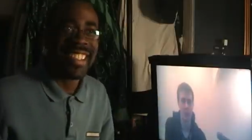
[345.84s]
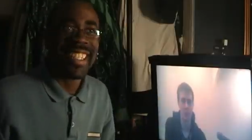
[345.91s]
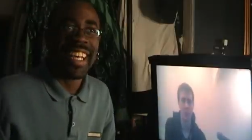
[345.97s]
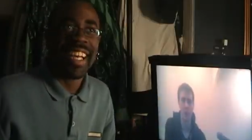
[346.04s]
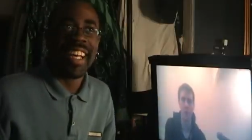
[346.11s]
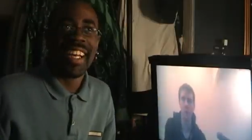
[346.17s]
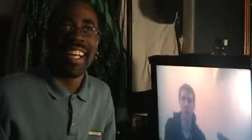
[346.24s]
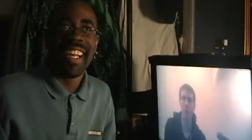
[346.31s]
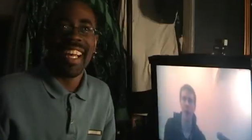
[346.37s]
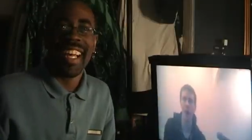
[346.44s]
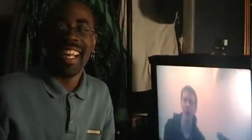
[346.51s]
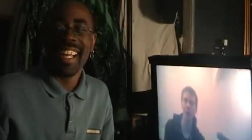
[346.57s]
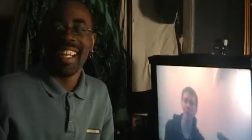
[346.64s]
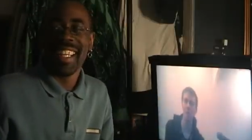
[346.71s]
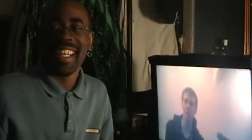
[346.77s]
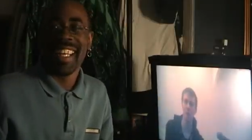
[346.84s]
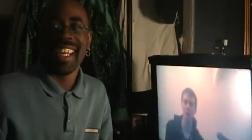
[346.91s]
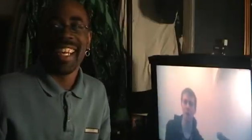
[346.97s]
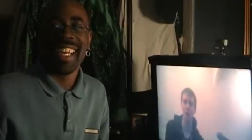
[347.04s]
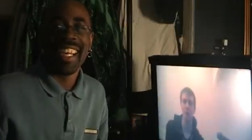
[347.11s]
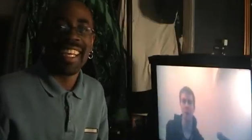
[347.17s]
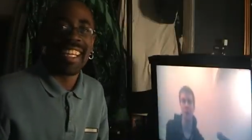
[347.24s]
pound for pound,
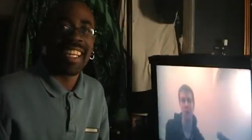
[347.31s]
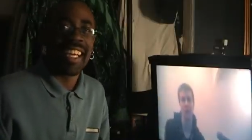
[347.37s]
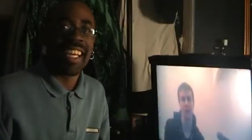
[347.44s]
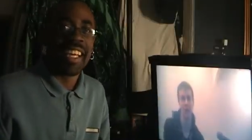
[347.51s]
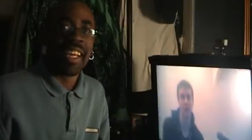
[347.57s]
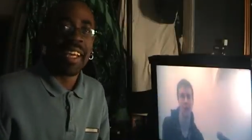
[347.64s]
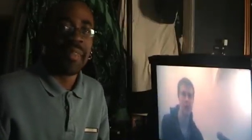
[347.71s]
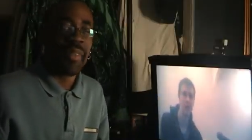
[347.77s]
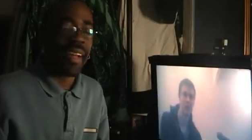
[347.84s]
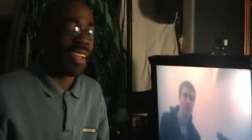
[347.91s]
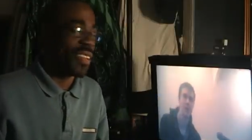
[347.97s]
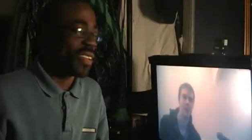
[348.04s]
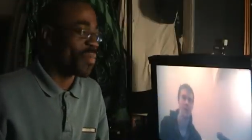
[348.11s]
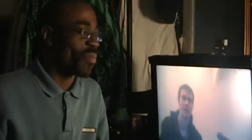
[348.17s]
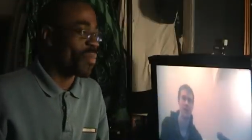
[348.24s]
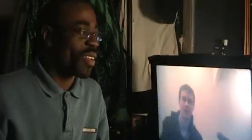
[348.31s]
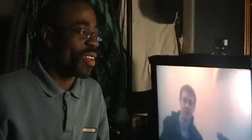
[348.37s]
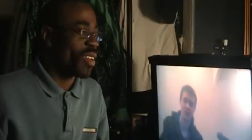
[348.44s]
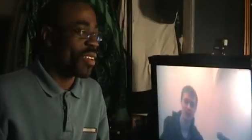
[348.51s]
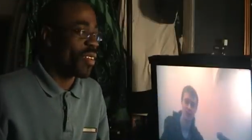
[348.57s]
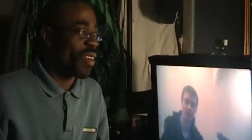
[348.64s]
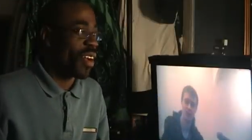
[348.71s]
bro. Man,
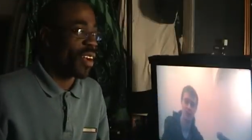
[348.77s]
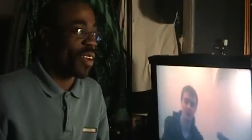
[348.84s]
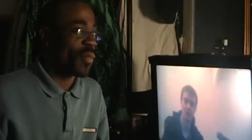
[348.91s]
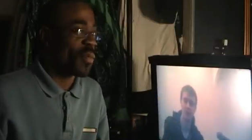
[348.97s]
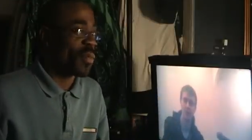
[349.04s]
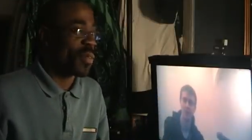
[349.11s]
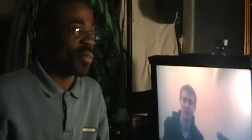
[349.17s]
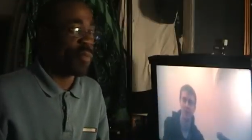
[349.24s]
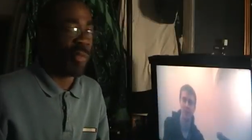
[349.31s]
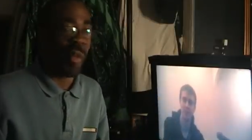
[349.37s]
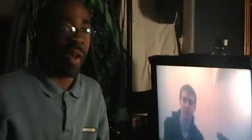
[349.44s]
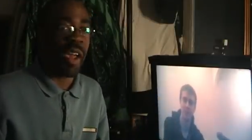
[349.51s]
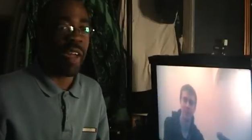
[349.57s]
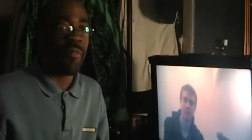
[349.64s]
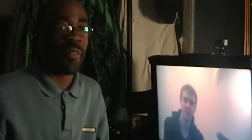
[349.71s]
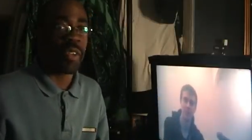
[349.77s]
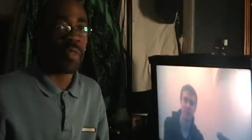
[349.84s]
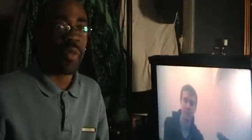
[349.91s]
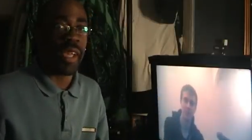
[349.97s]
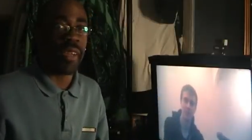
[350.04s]
where everyone's